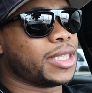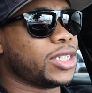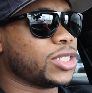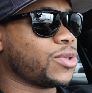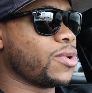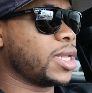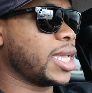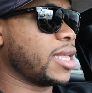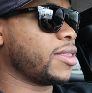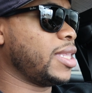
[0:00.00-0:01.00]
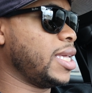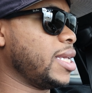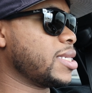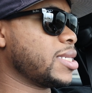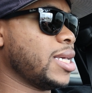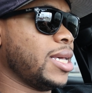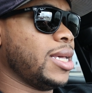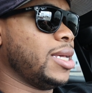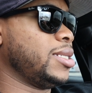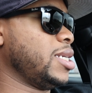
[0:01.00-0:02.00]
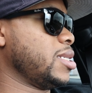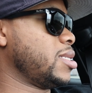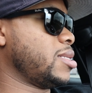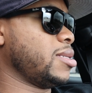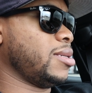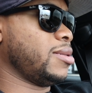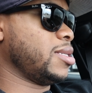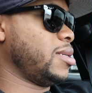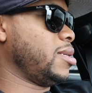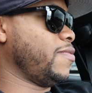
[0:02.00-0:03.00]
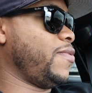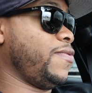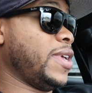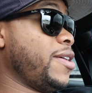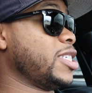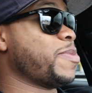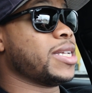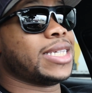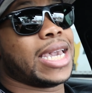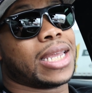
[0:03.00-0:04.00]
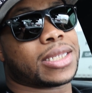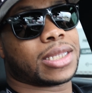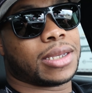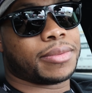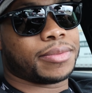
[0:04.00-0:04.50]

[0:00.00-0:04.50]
but they're just throwing together things just very spontaneously.